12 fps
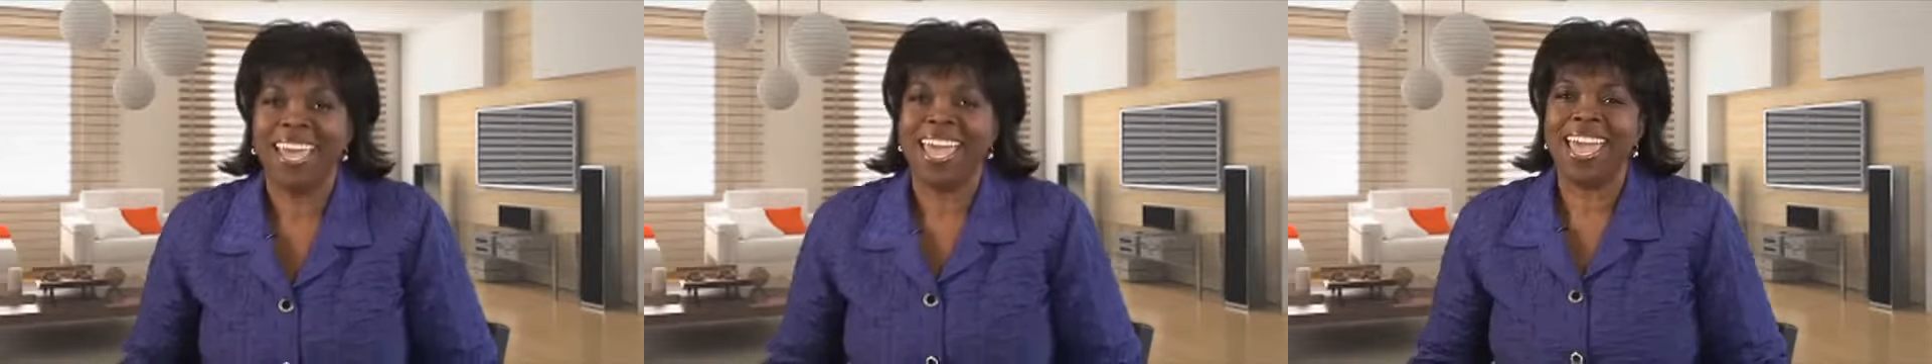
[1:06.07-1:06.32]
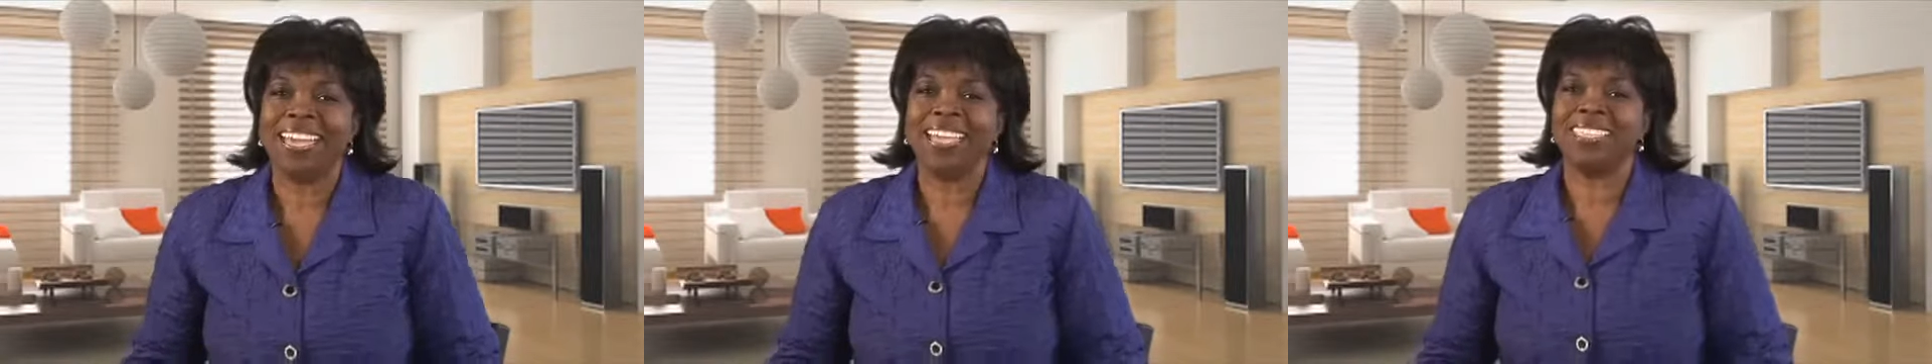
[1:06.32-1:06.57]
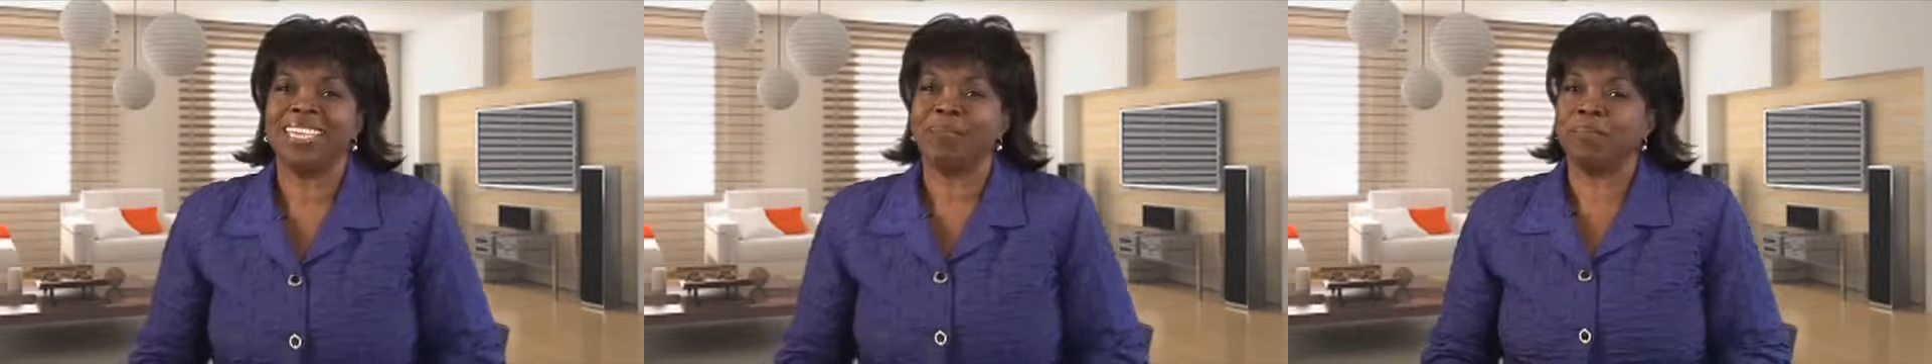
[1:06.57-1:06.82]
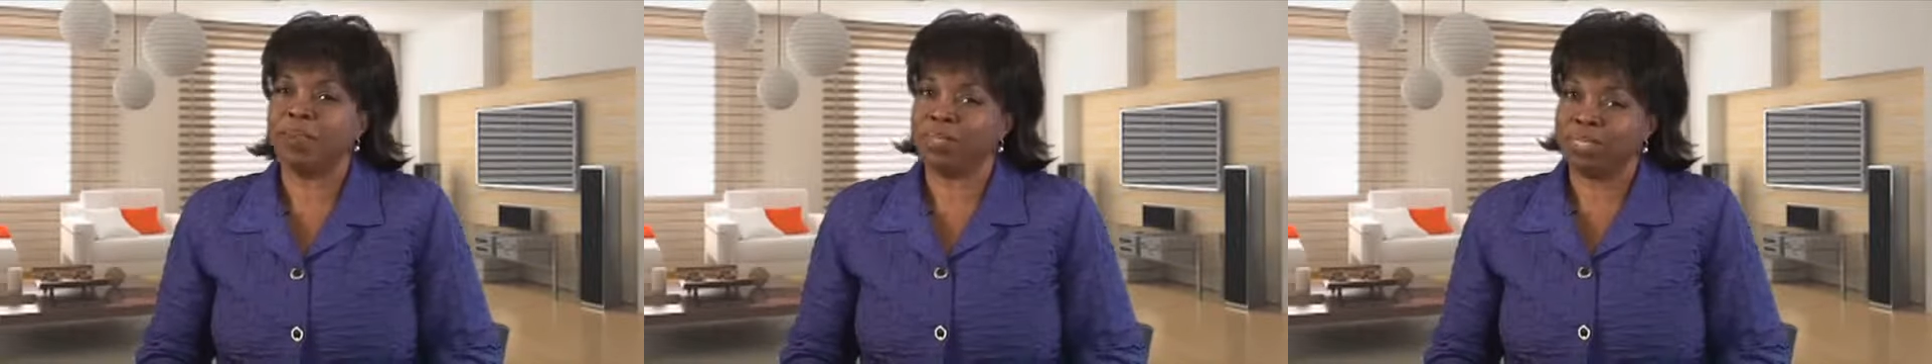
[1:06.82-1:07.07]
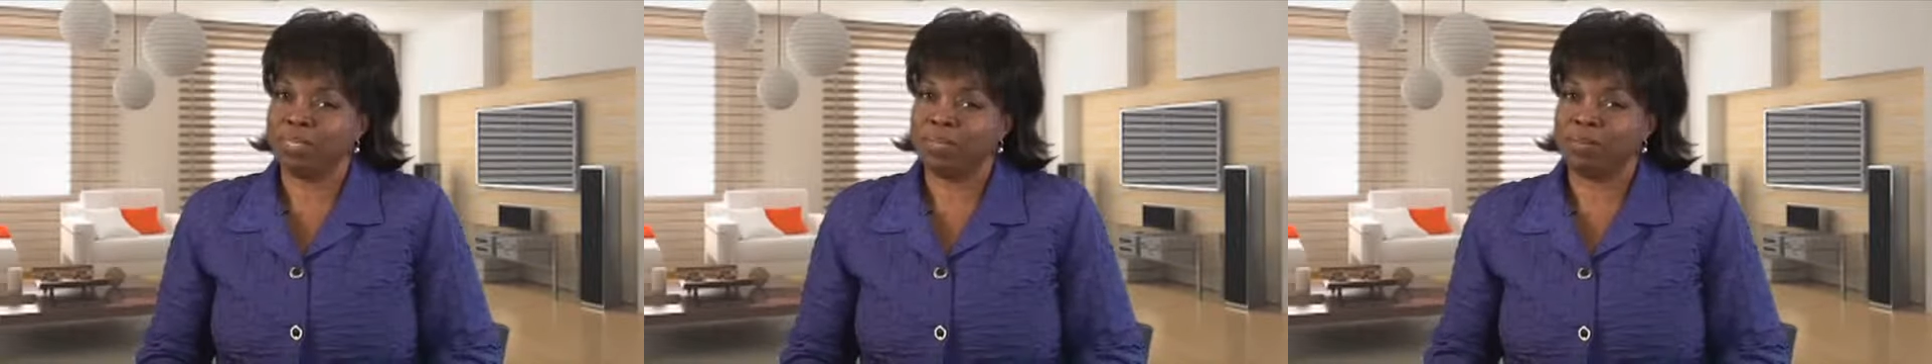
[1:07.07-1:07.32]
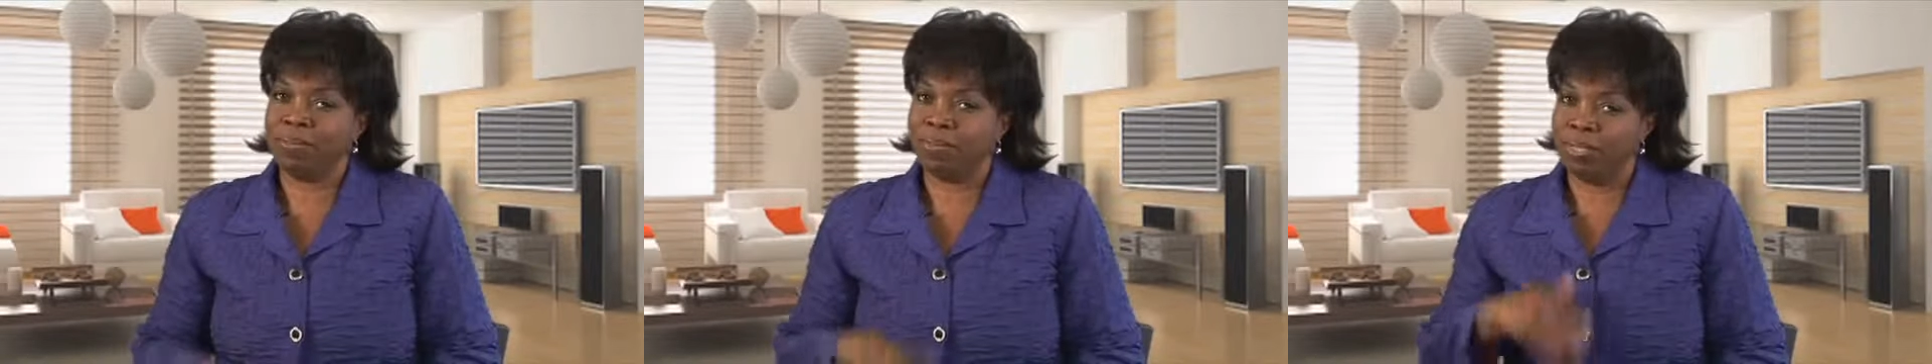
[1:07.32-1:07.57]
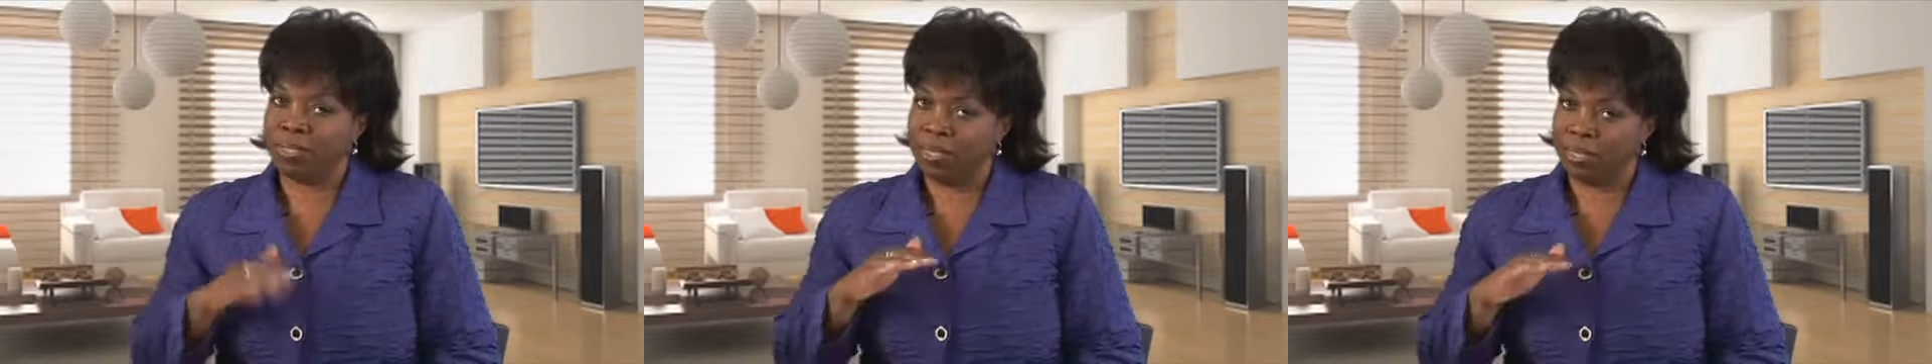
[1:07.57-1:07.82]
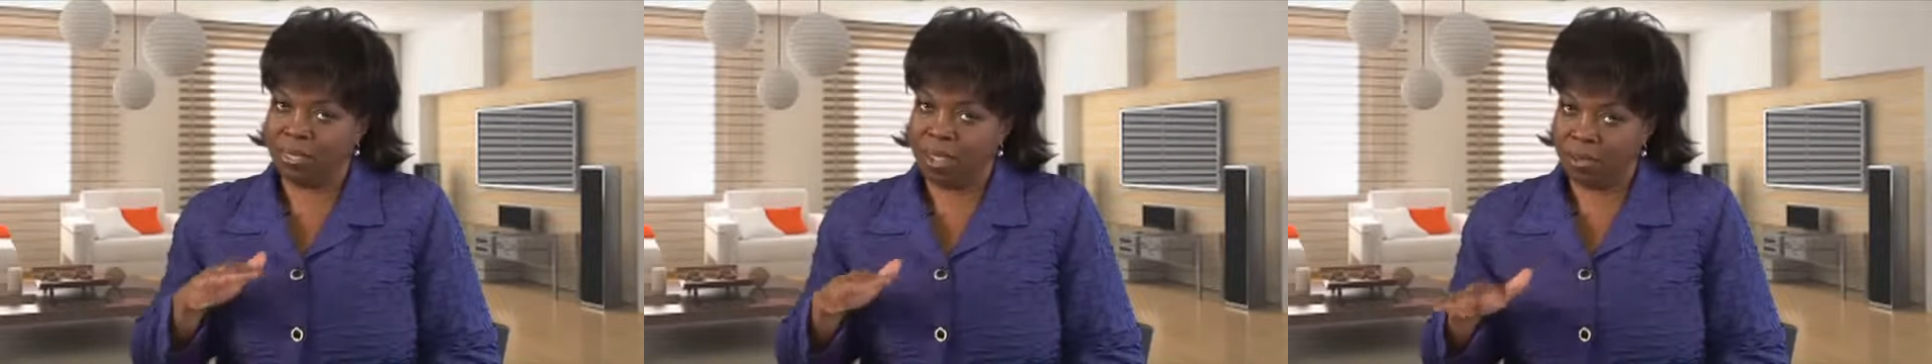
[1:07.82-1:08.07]
And he said, Moses, this
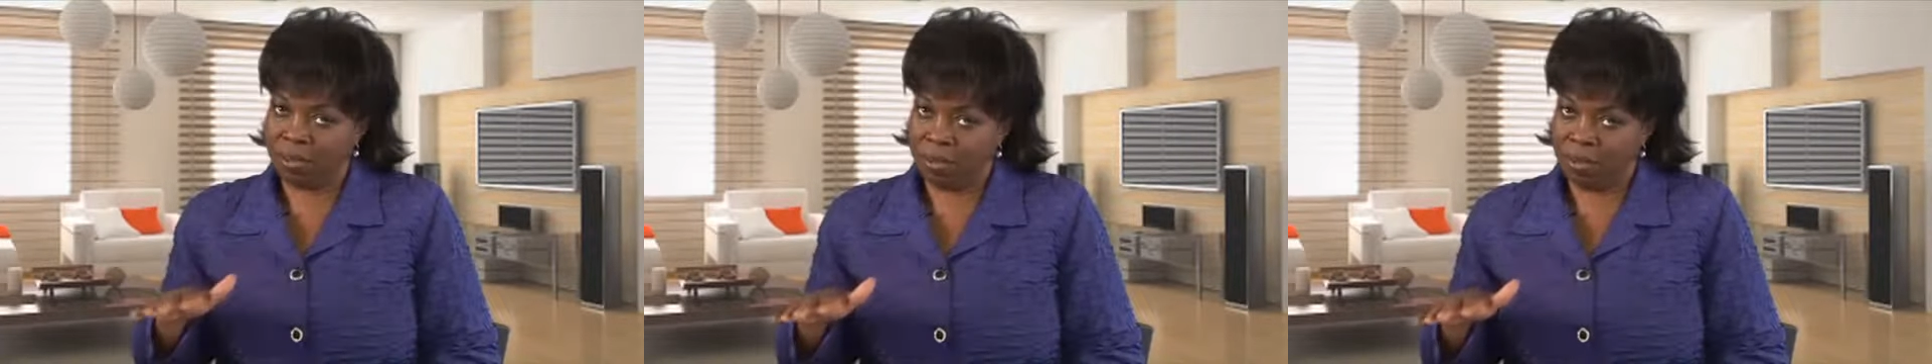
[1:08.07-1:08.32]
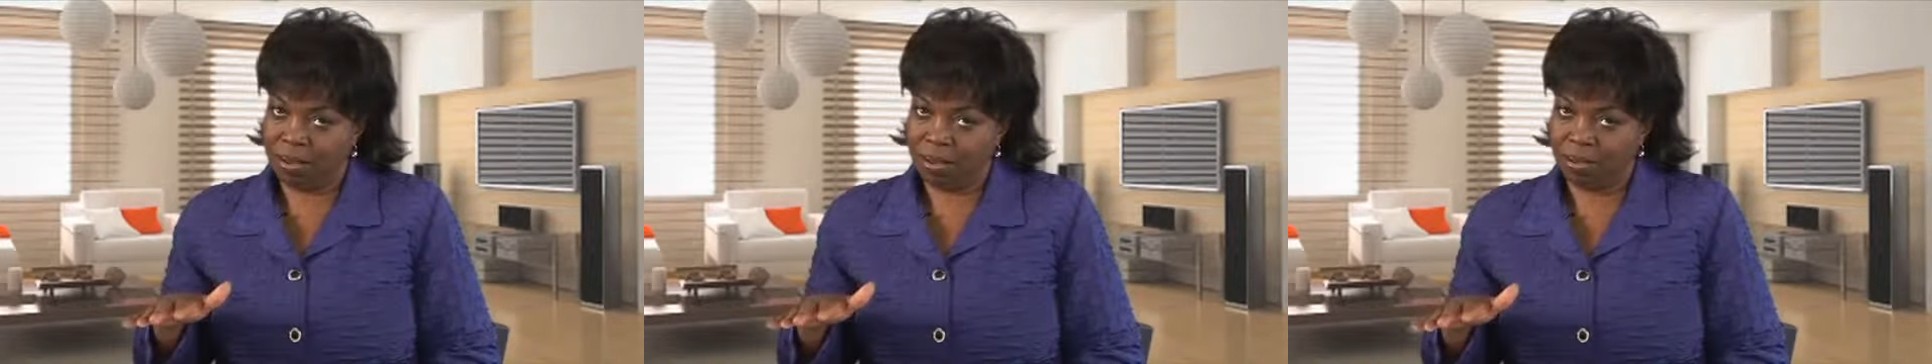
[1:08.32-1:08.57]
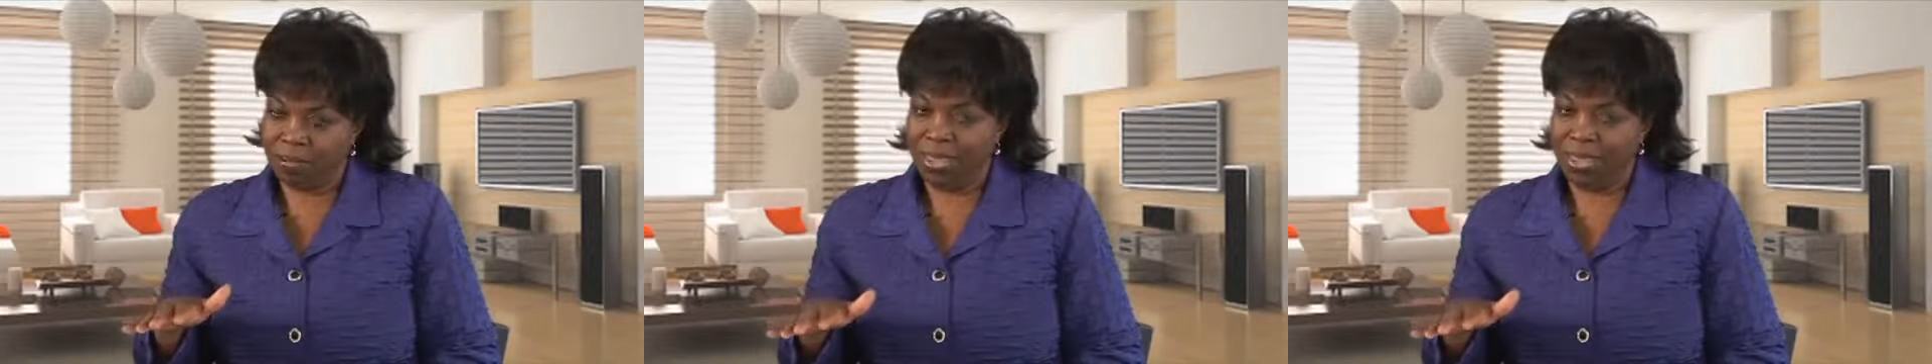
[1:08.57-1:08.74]
is not good.